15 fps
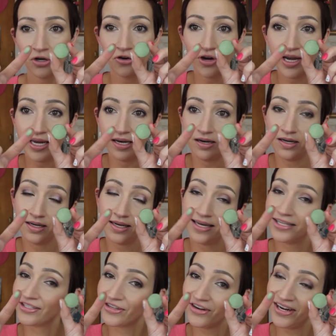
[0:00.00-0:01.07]
Green,
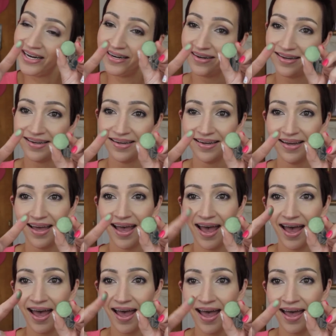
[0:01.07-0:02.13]
it's green.
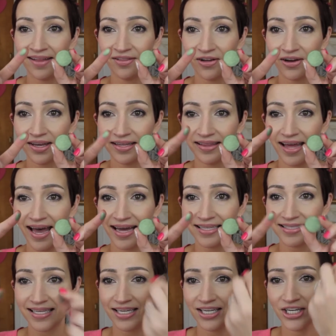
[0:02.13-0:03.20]
And look at
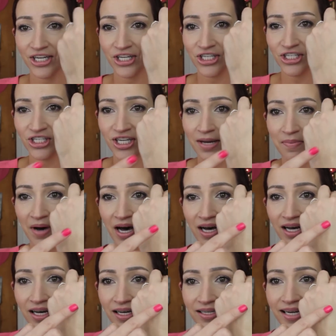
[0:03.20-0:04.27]
that
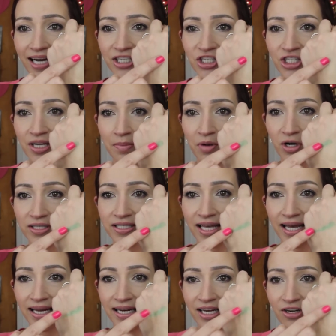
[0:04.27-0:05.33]
shimmer, not shimmer, it's
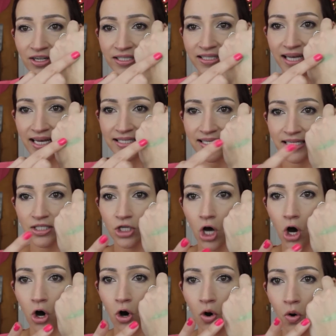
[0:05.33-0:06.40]
like an iridescent.
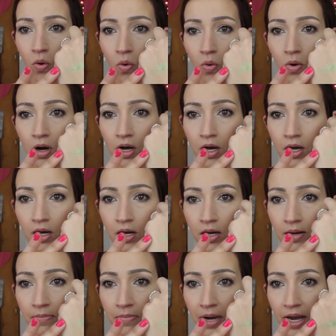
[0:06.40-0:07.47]
Oh
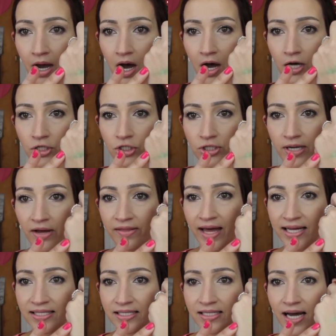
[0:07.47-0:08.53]
my gosh. Now
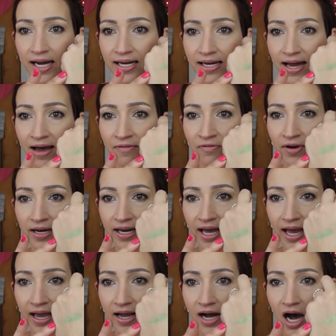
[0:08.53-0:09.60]
that's not an
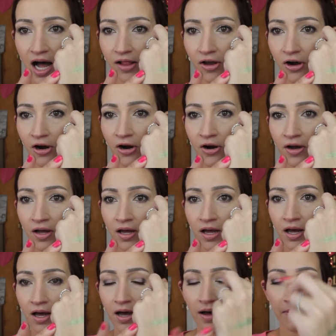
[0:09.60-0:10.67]
everyday color,
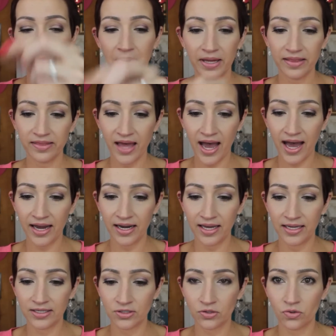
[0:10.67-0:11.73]
but that
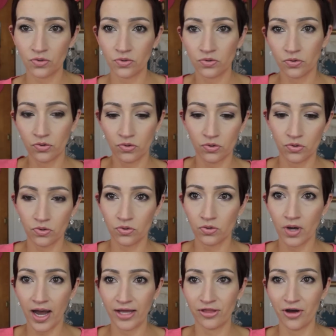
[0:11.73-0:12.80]
is,
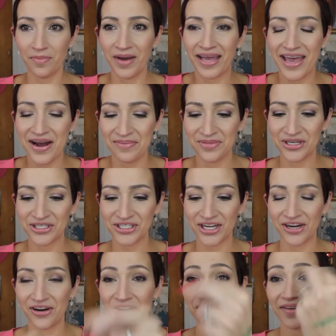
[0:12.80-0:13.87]
I thought my camera
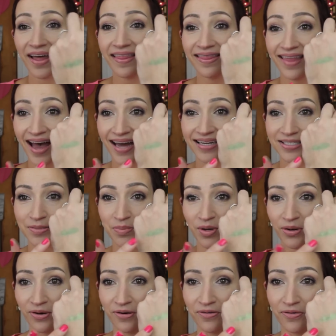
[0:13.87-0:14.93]
shut off. That is
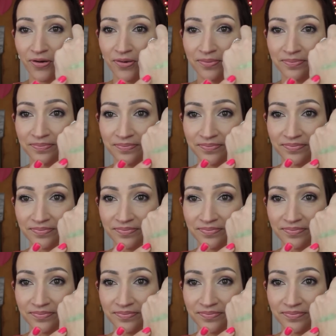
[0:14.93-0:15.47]
beautiful.